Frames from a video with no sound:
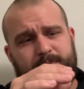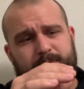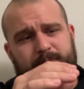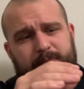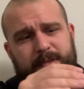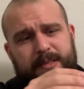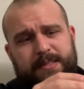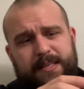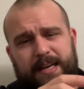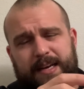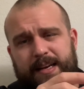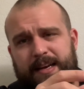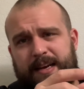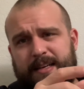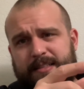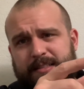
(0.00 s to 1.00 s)
It's got a
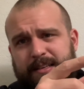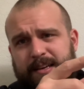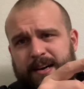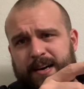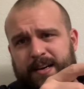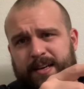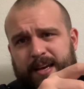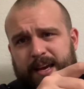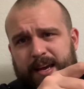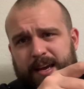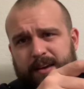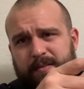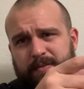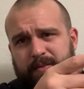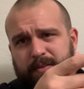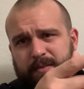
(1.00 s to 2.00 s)
nice
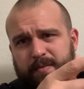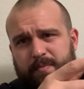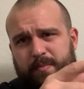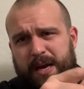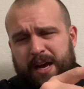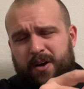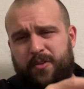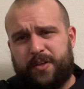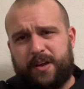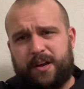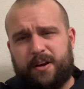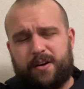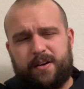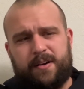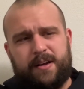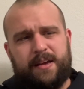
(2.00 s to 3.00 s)
concave mouth
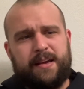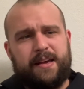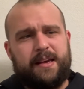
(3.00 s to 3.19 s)
here,